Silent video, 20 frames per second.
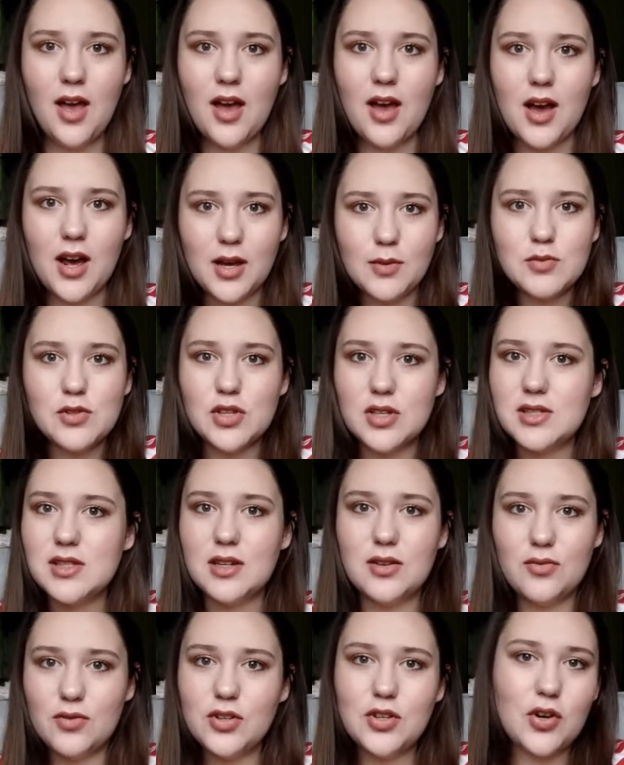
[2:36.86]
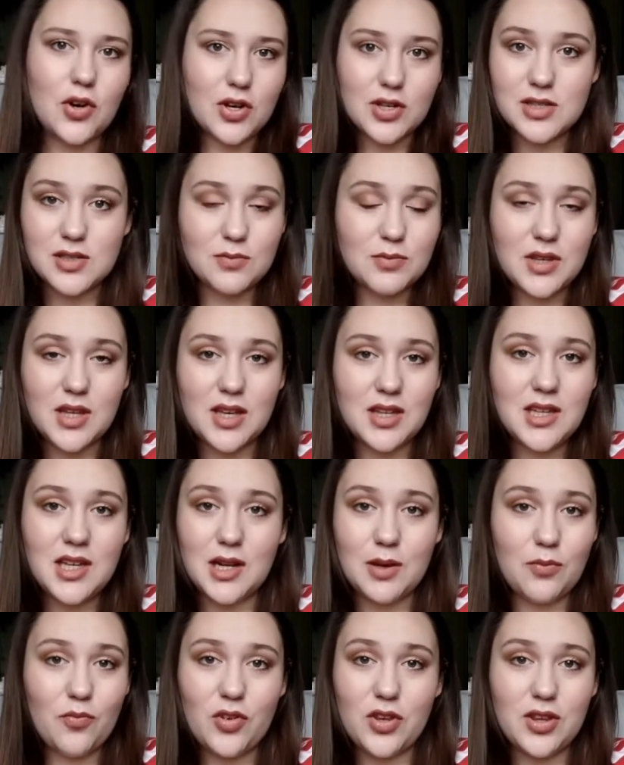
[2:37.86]
So that's like a really awesome thing that
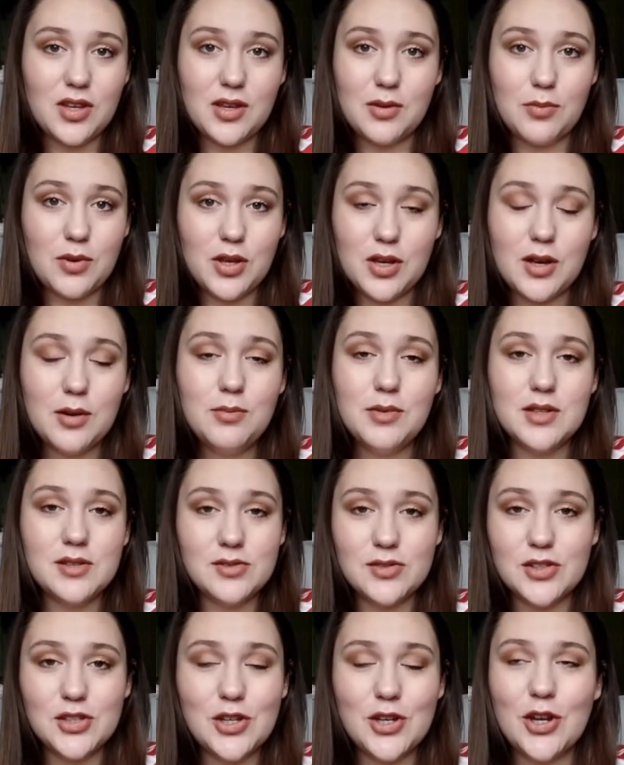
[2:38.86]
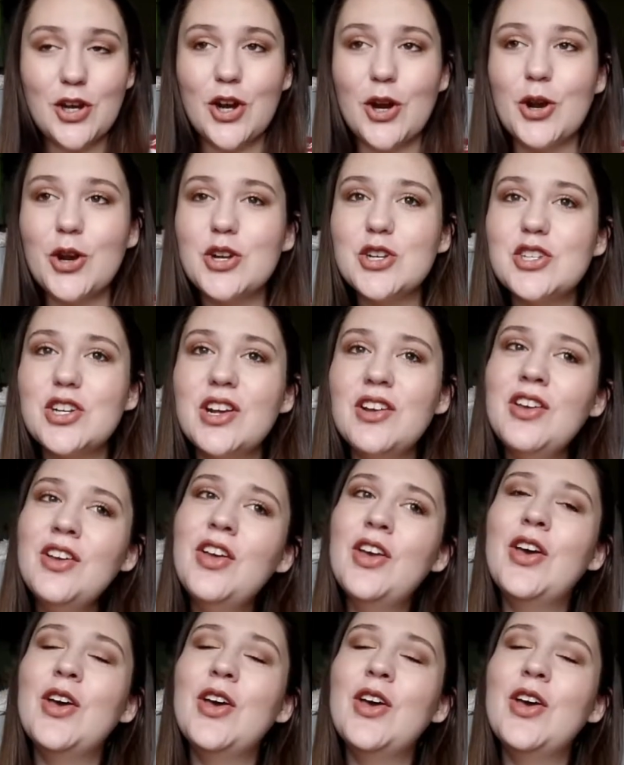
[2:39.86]
I'm feeling him hiccup. That's really encouraging.